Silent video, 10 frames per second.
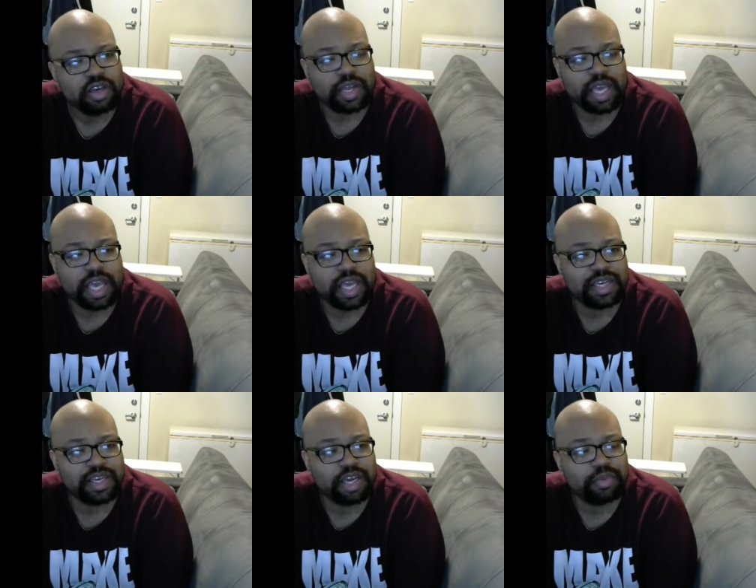with A
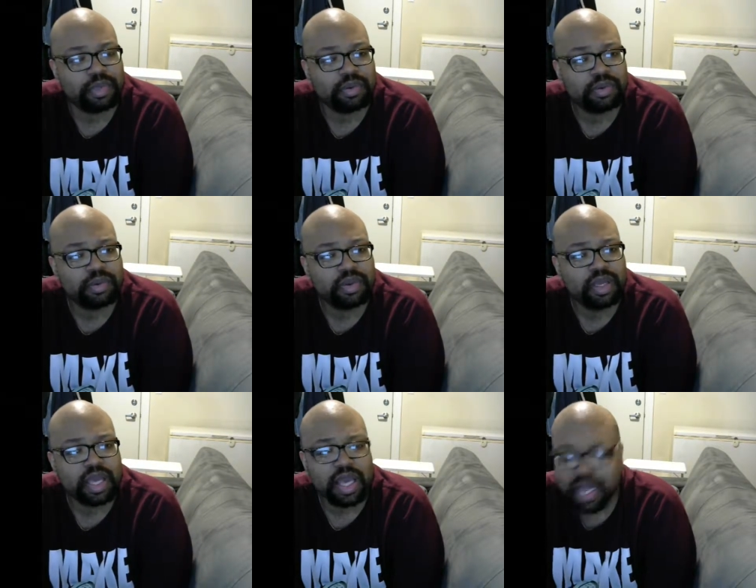E W,
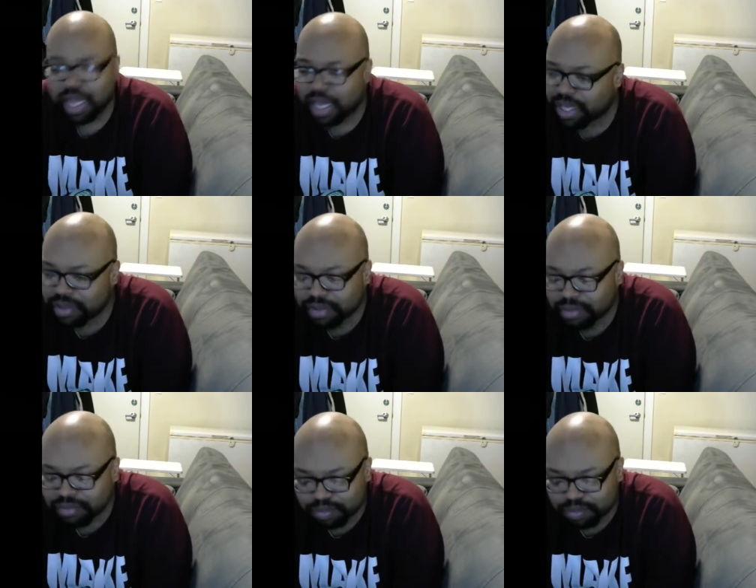and